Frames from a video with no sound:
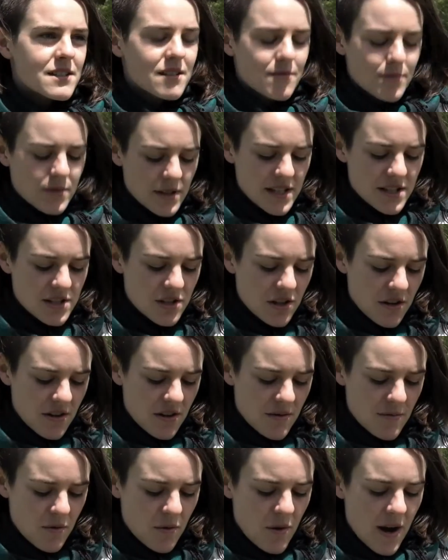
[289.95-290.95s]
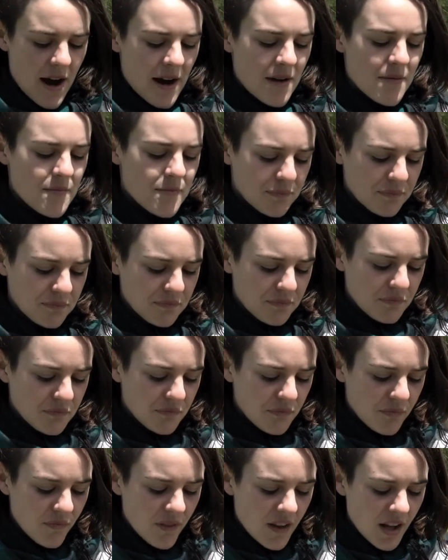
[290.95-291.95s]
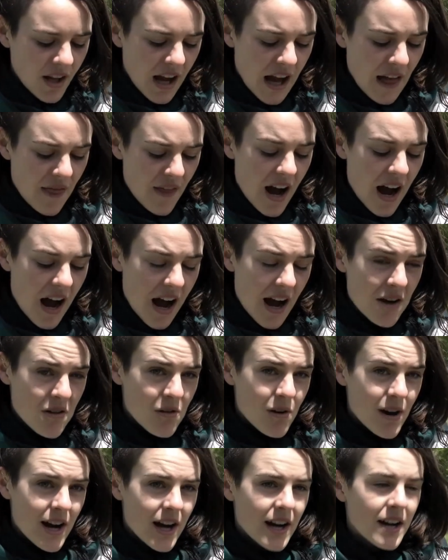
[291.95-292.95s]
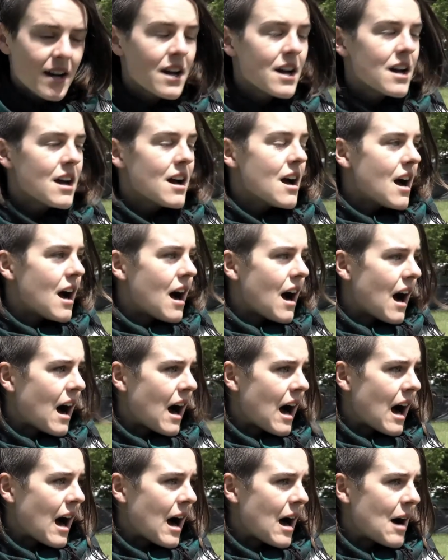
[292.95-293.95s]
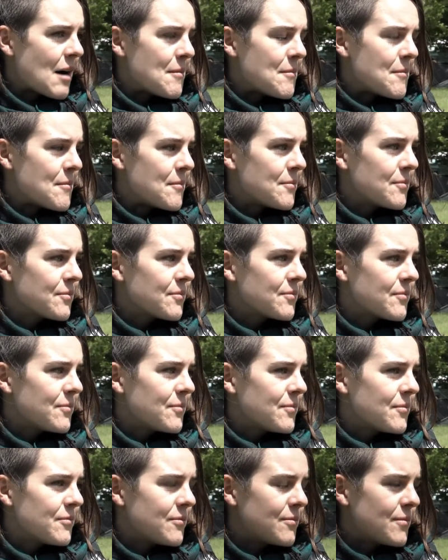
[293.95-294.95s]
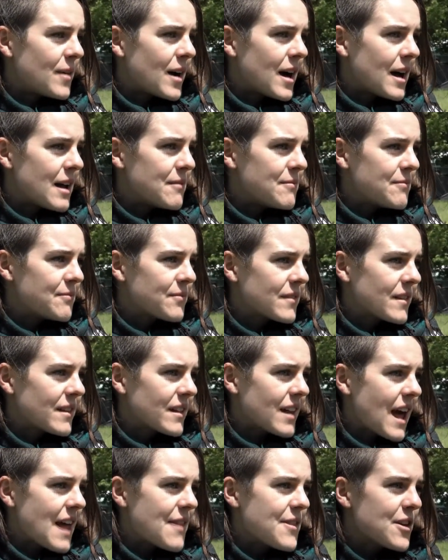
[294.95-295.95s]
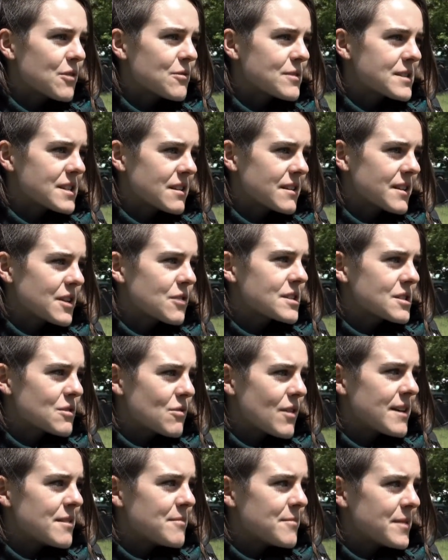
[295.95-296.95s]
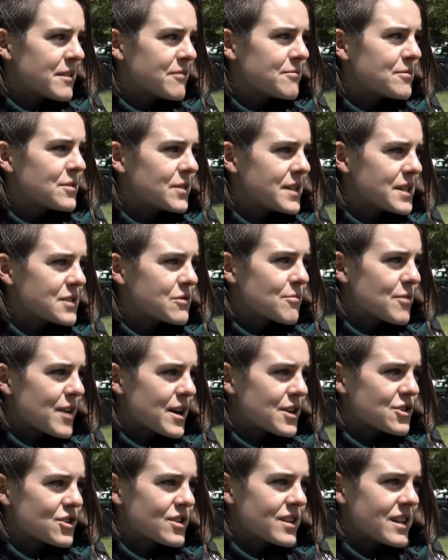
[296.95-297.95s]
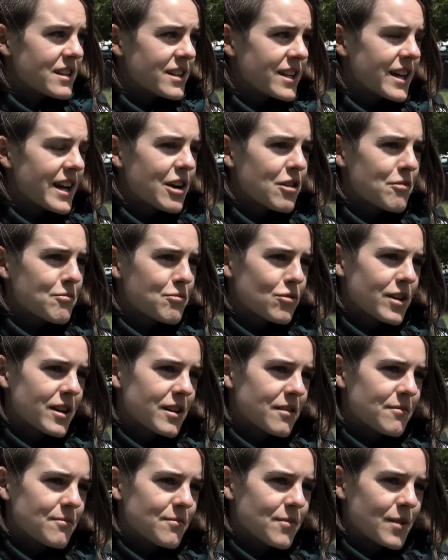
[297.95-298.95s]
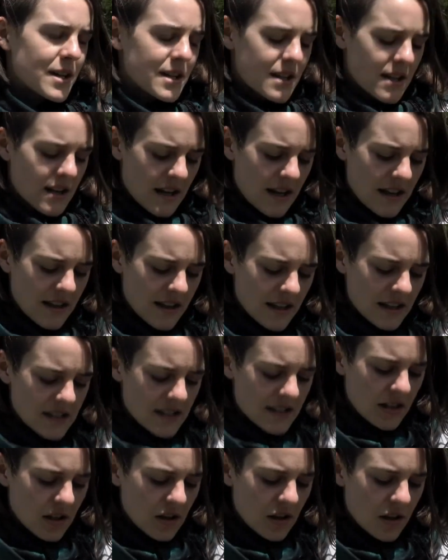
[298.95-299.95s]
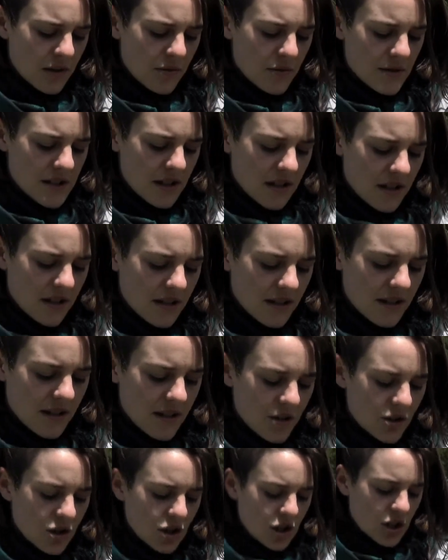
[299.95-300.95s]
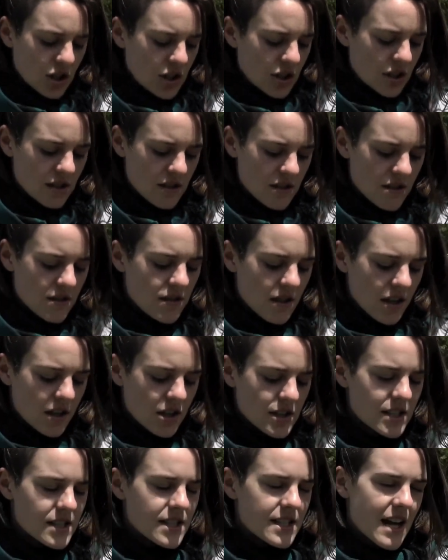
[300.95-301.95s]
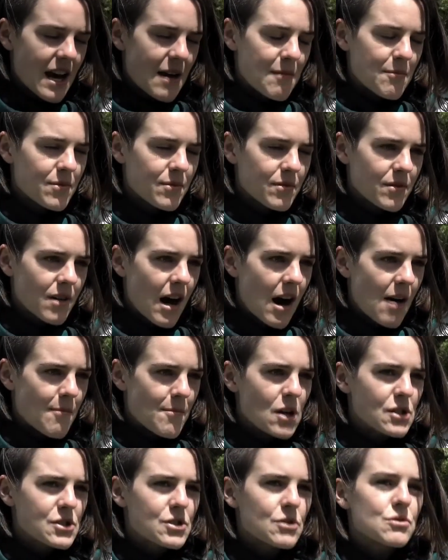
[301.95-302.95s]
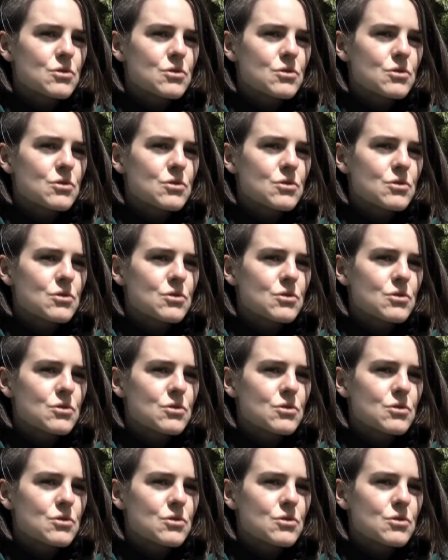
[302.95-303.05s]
the police turned them away on the highway. And there was quite a bit of police repression in the airport, but I think still it was a good step. Also